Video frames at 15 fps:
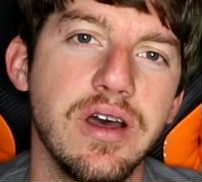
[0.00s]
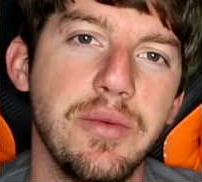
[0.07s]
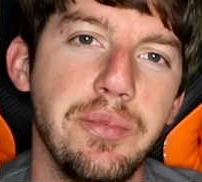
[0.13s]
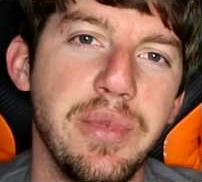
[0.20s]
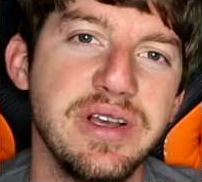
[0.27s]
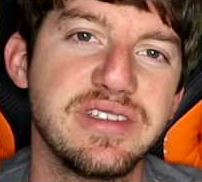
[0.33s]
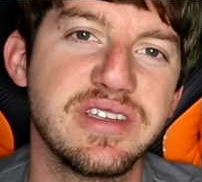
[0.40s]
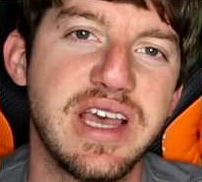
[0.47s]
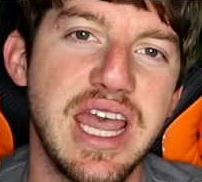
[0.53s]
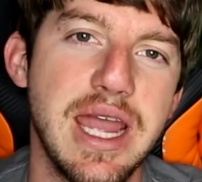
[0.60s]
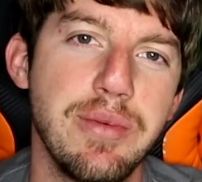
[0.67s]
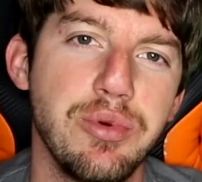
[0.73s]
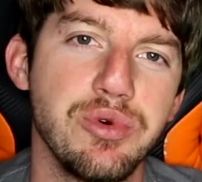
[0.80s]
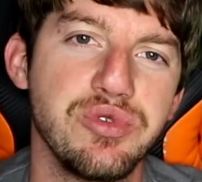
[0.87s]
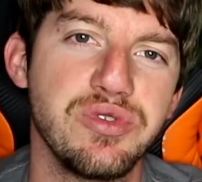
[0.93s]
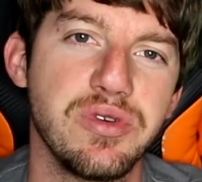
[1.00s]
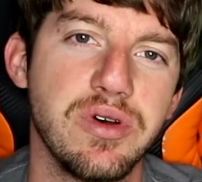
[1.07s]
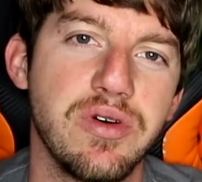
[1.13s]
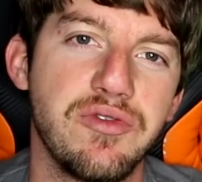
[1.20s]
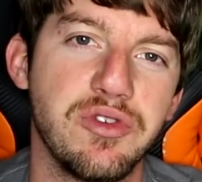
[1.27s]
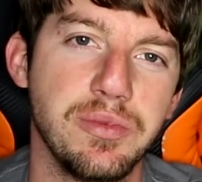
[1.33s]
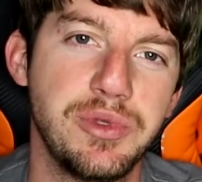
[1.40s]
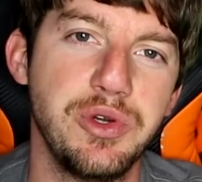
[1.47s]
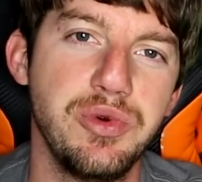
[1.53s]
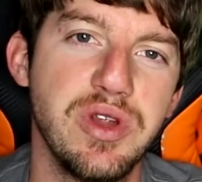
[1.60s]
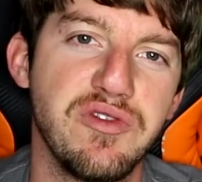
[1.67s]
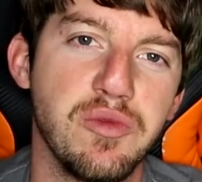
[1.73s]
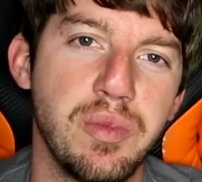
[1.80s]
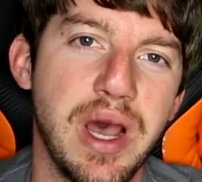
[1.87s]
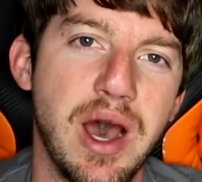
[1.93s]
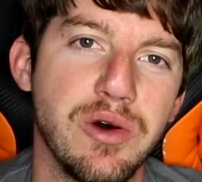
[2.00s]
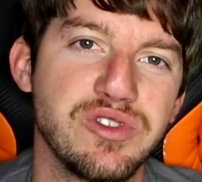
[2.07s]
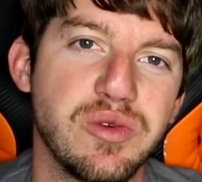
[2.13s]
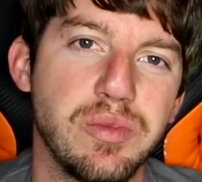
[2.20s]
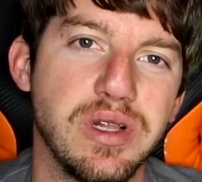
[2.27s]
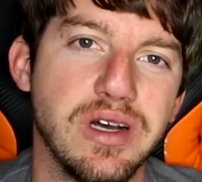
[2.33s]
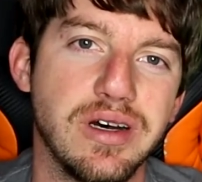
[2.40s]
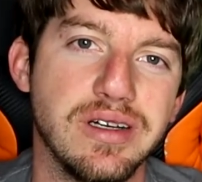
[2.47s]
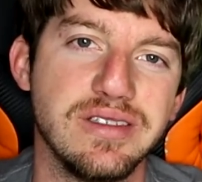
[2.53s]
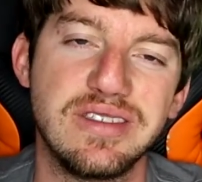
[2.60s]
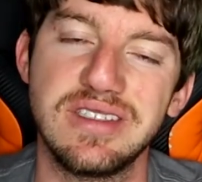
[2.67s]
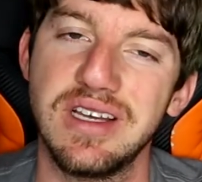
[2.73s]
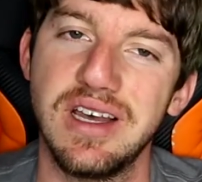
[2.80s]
mix cables from 2 different power supplies.